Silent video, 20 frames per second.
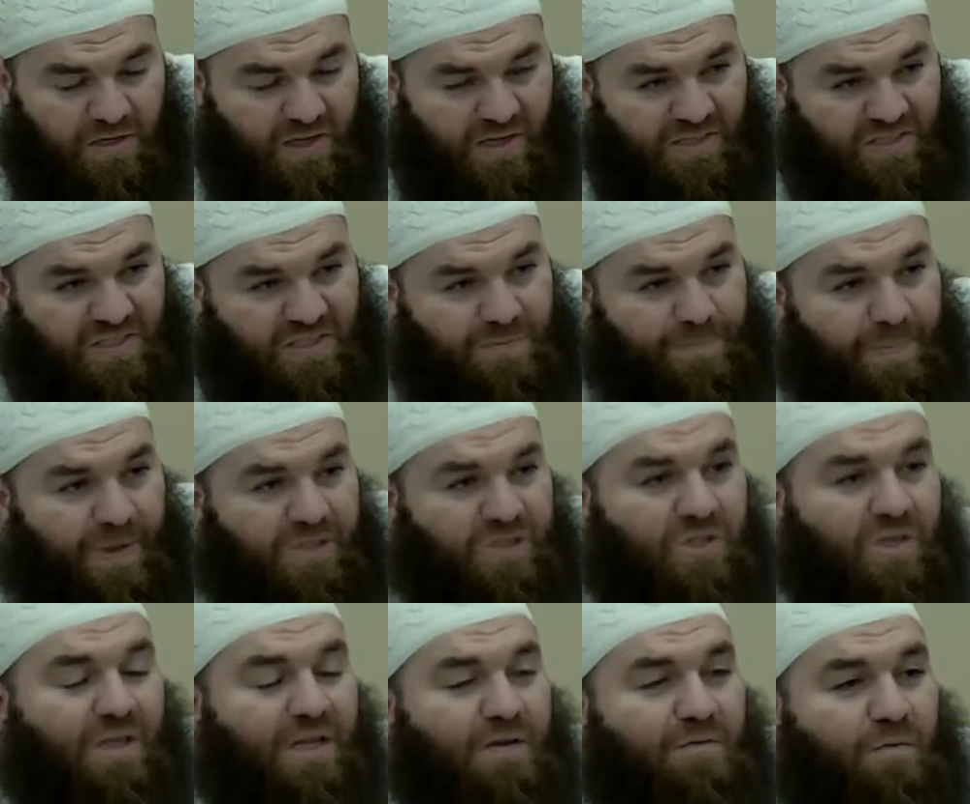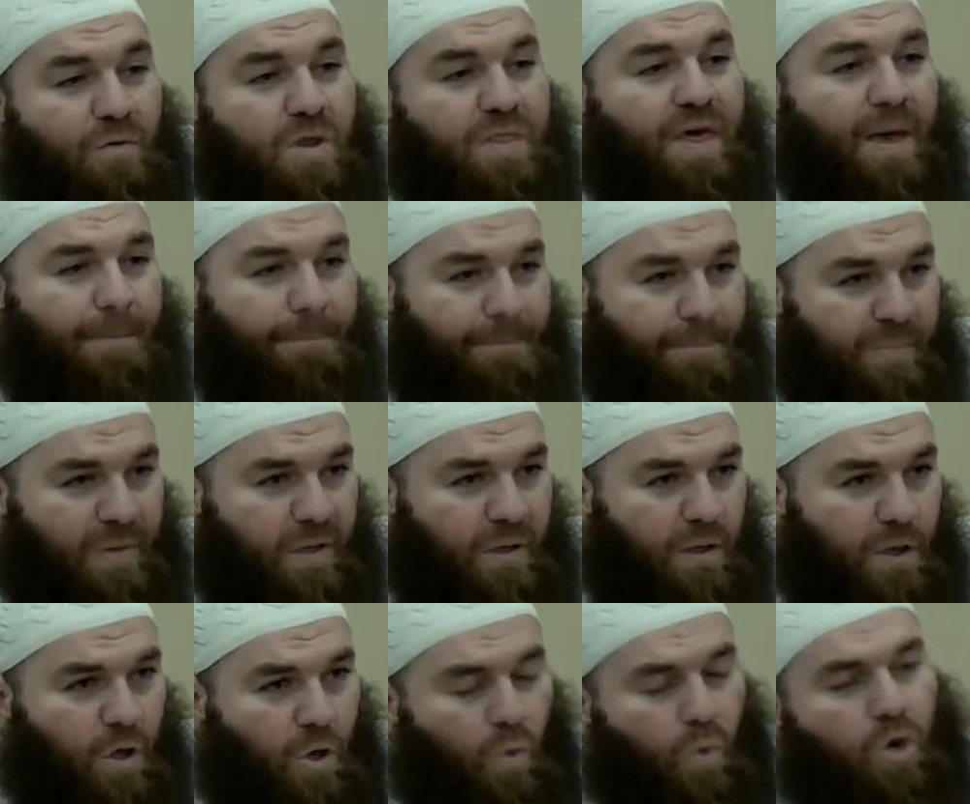especially for them,
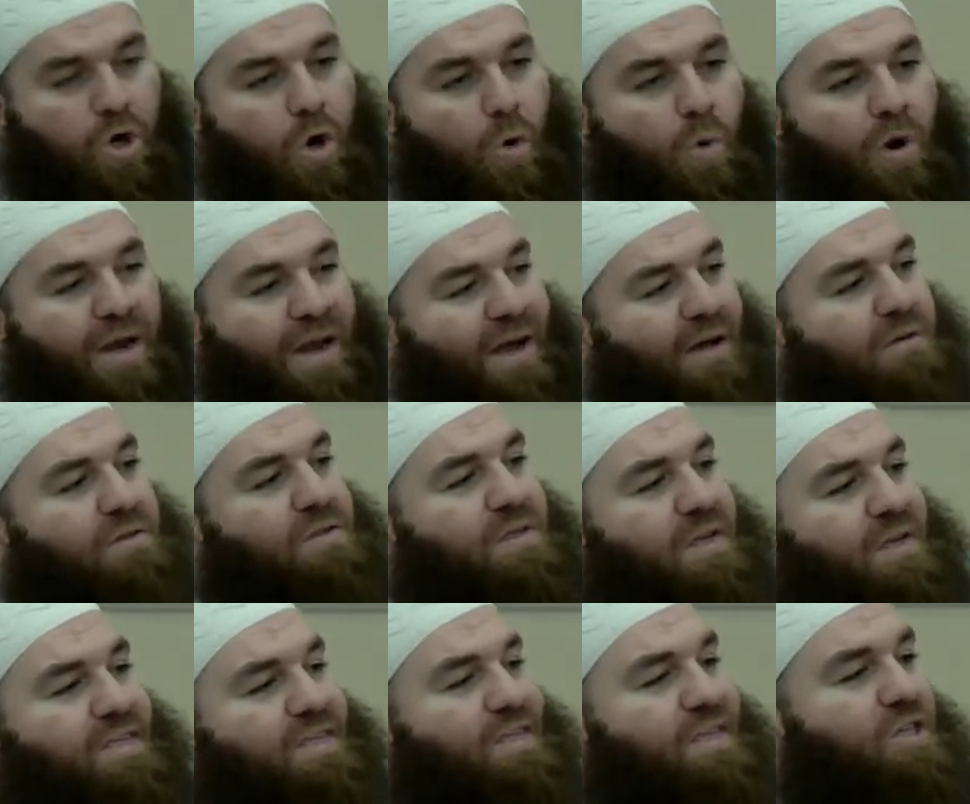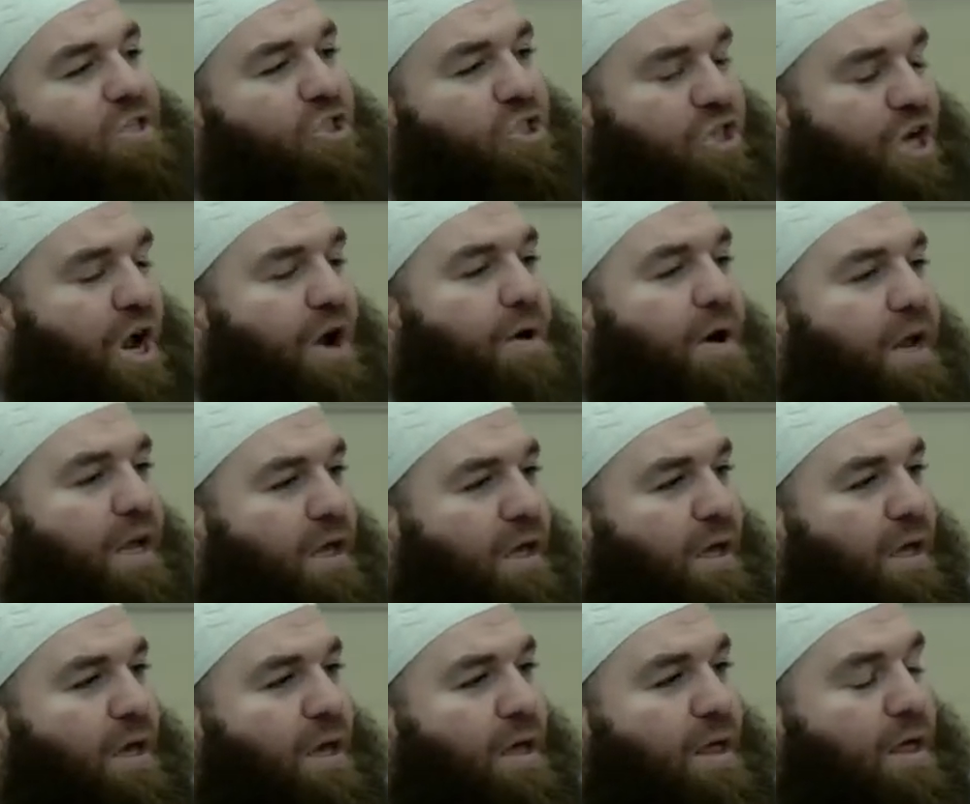where no one else is
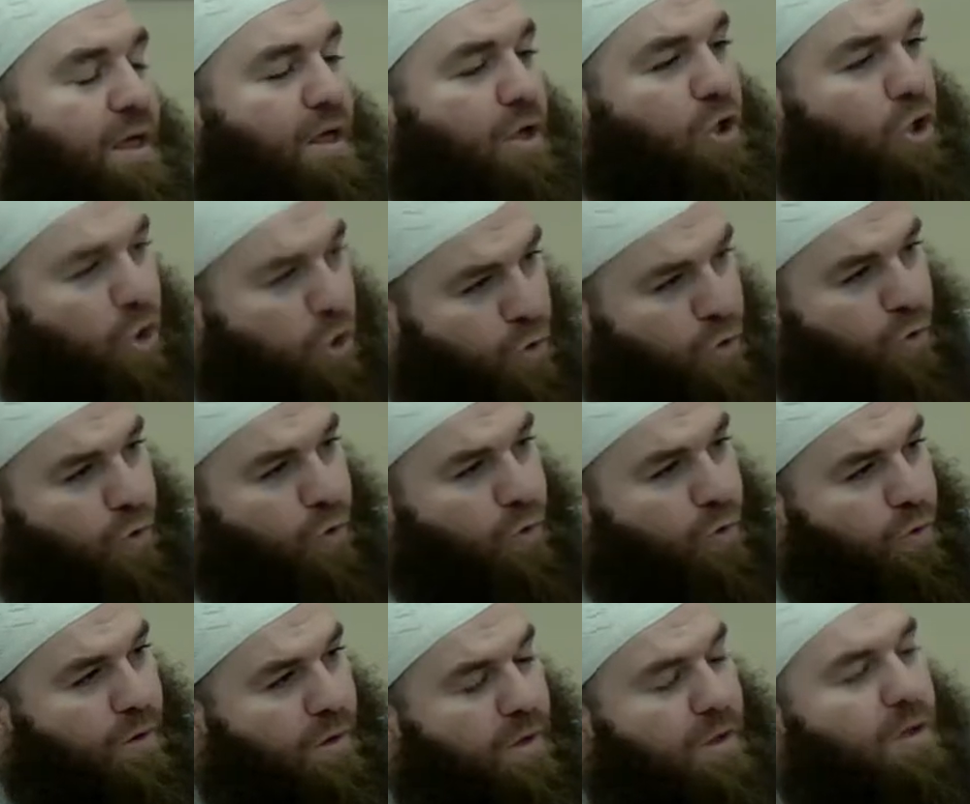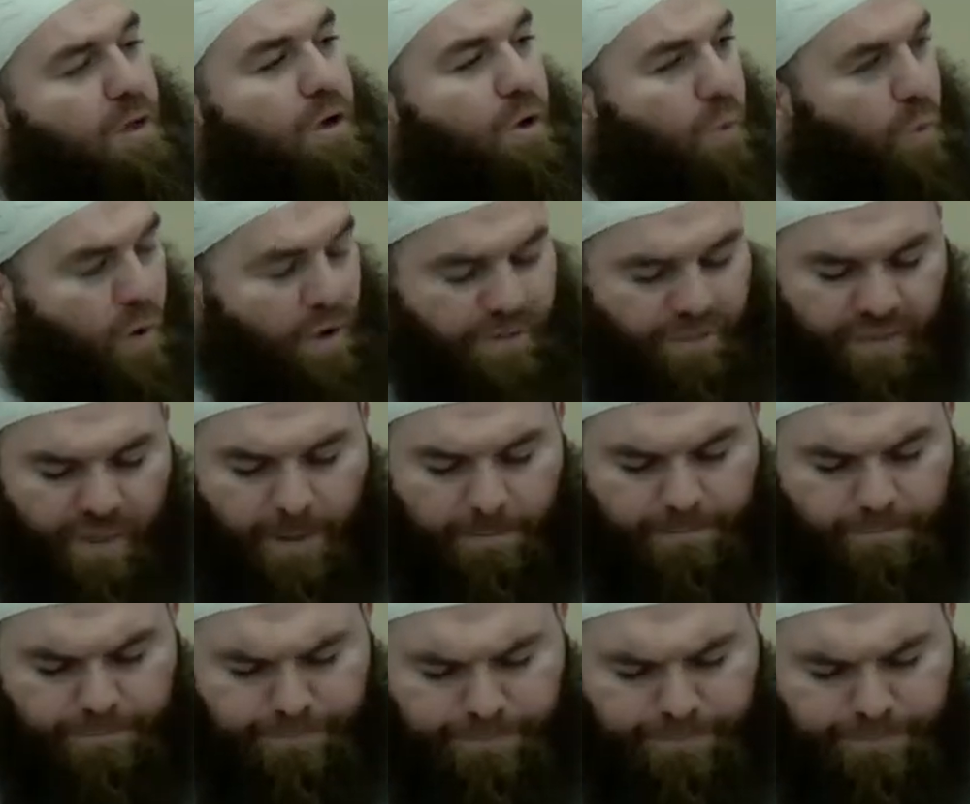sharing you with them.